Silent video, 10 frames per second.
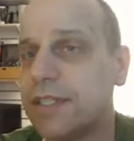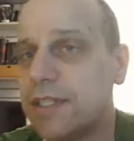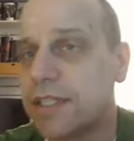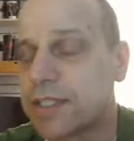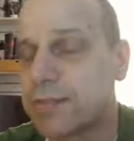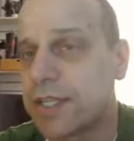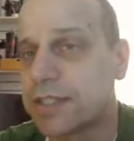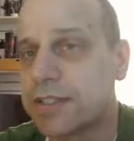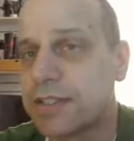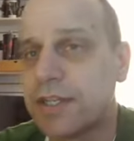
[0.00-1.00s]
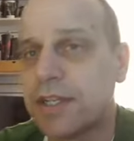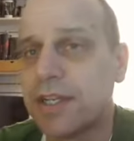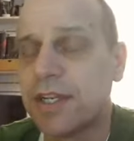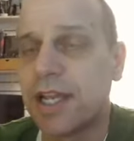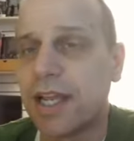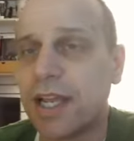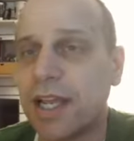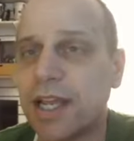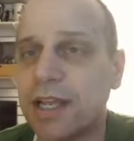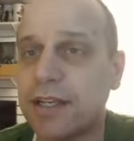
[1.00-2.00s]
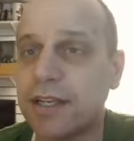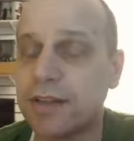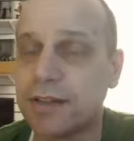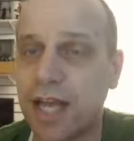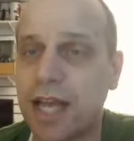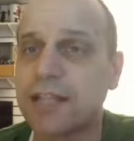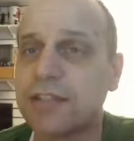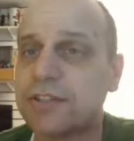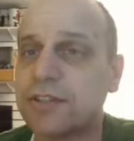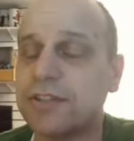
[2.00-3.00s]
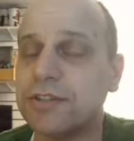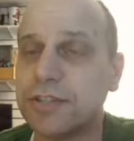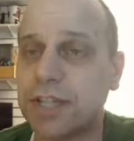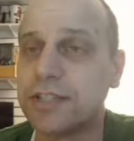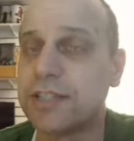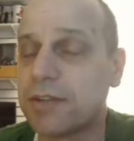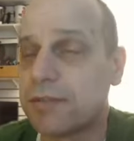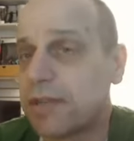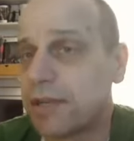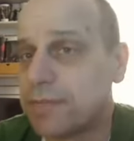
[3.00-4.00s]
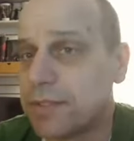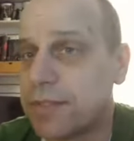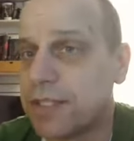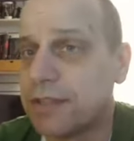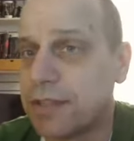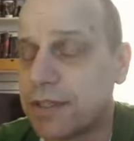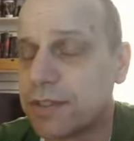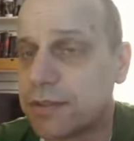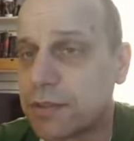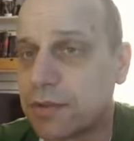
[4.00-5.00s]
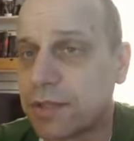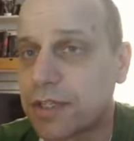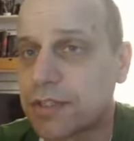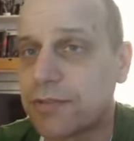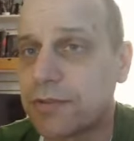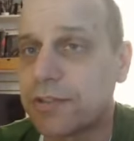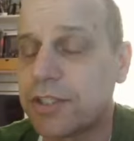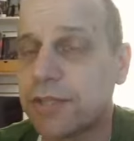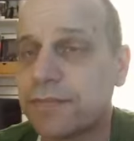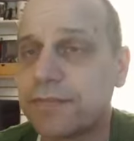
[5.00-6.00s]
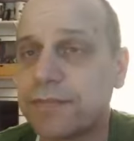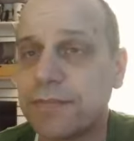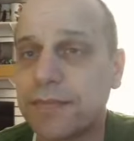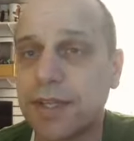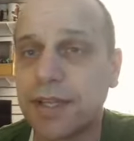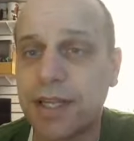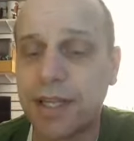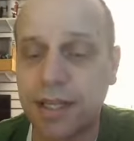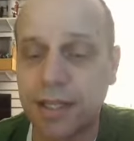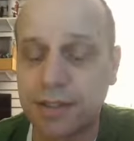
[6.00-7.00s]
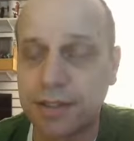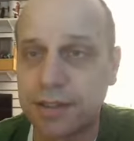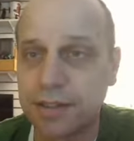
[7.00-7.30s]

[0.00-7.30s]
expense. And that in turn ends up to be their total cost of ownership. And,